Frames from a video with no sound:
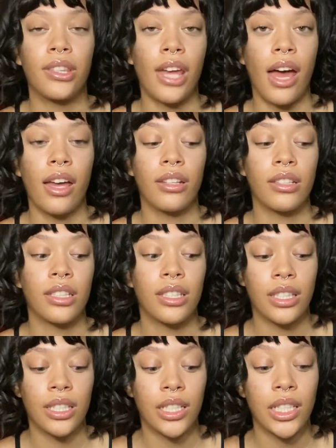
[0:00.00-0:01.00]
that.
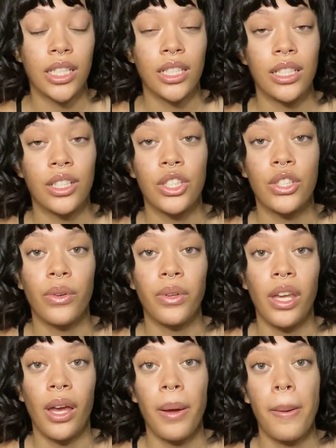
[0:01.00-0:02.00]
So
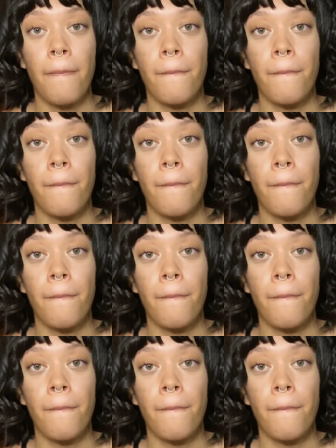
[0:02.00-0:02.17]
yeah.